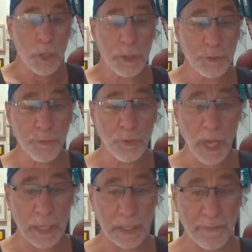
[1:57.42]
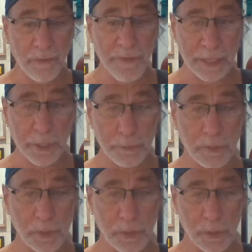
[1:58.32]
The true 9/11
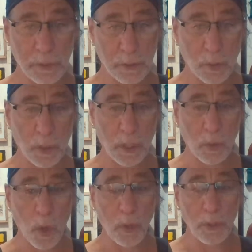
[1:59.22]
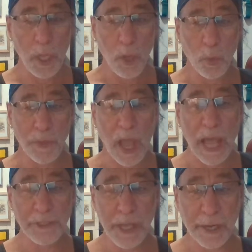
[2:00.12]
victims, quote unquote, were the
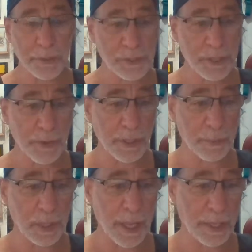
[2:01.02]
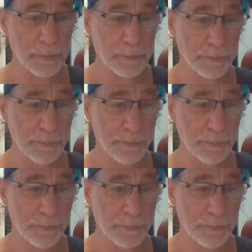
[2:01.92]
hijackers steering the plane.